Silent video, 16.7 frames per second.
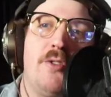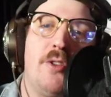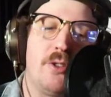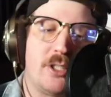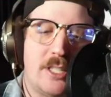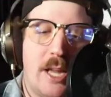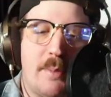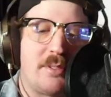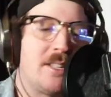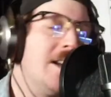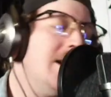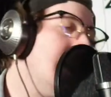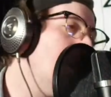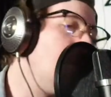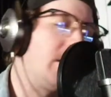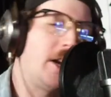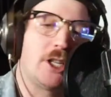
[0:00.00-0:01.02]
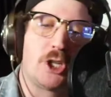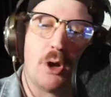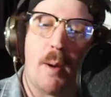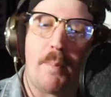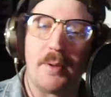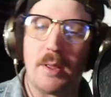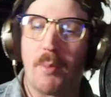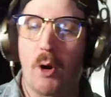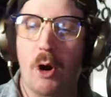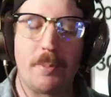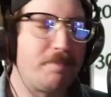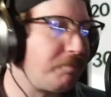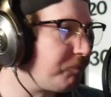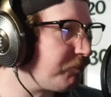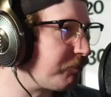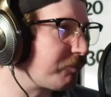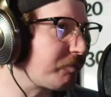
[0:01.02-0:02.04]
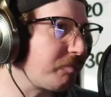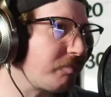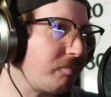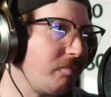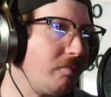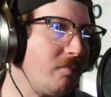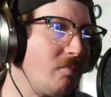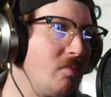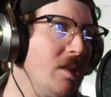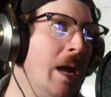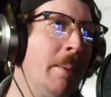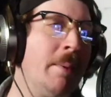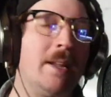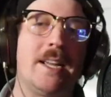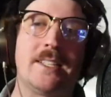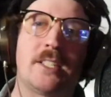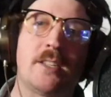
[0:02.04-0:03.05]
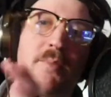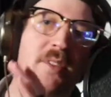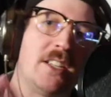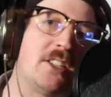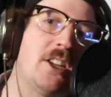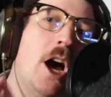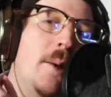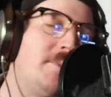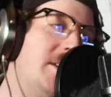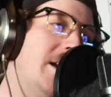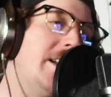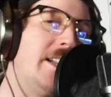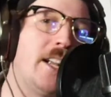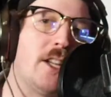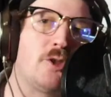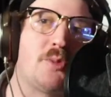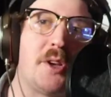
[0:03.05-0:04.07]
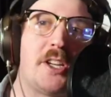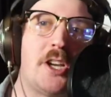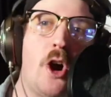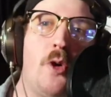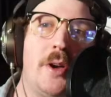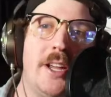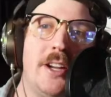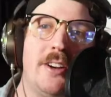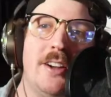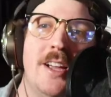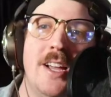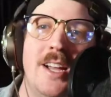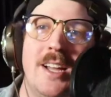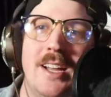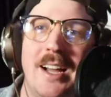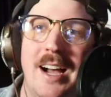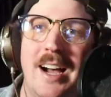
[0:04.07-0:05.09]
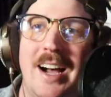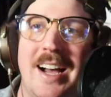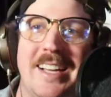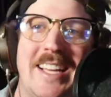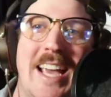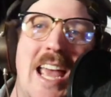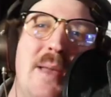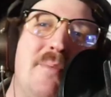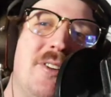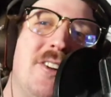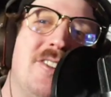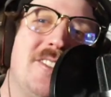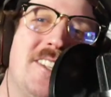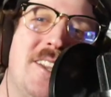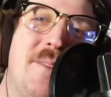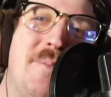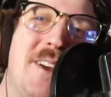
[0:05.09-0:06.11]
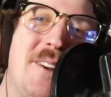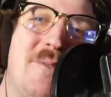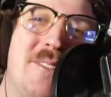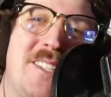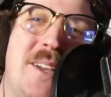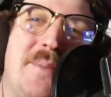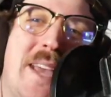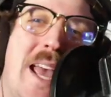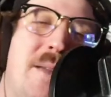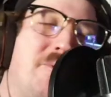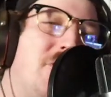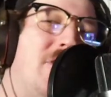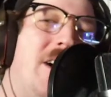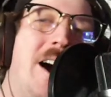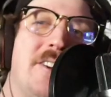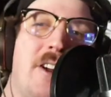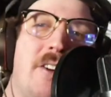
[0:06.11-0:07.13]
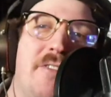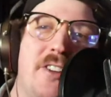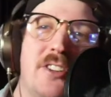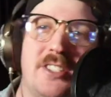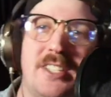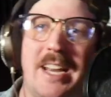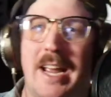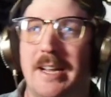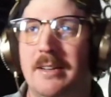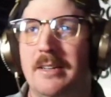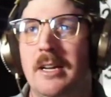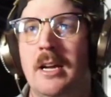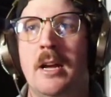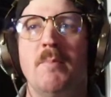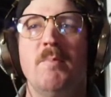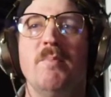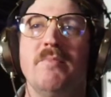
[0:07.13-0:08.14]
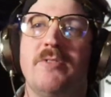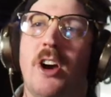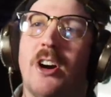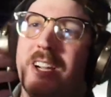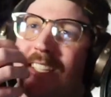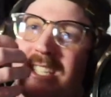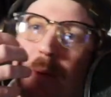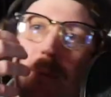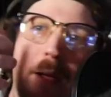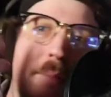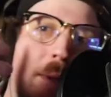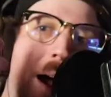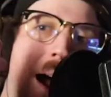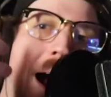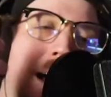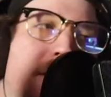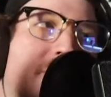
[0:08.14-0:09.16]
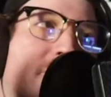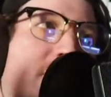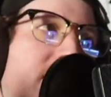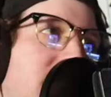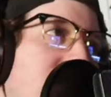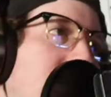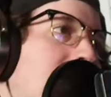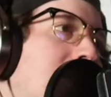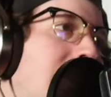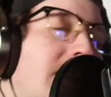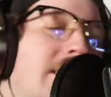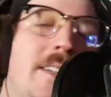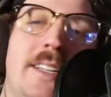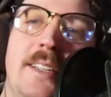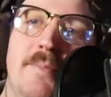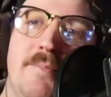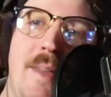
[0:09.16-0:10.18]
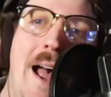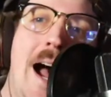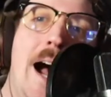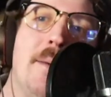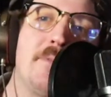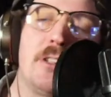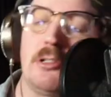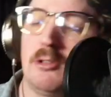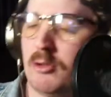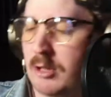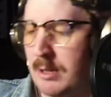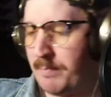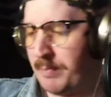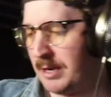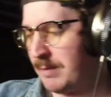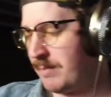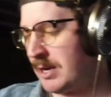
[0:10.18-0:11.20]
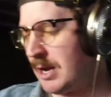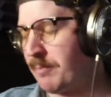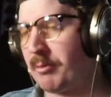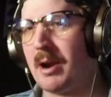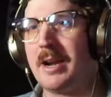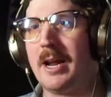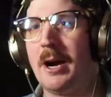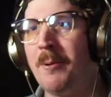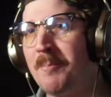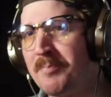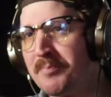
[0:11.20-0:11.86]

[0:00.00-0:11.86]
those steps, and we'll get you up on the board. We're going to get some things updated as we go here. Gabriel's in the building. What's up, Gabriel? How y'all feeling today? I can tell my allergies are absolutely beating me up right now.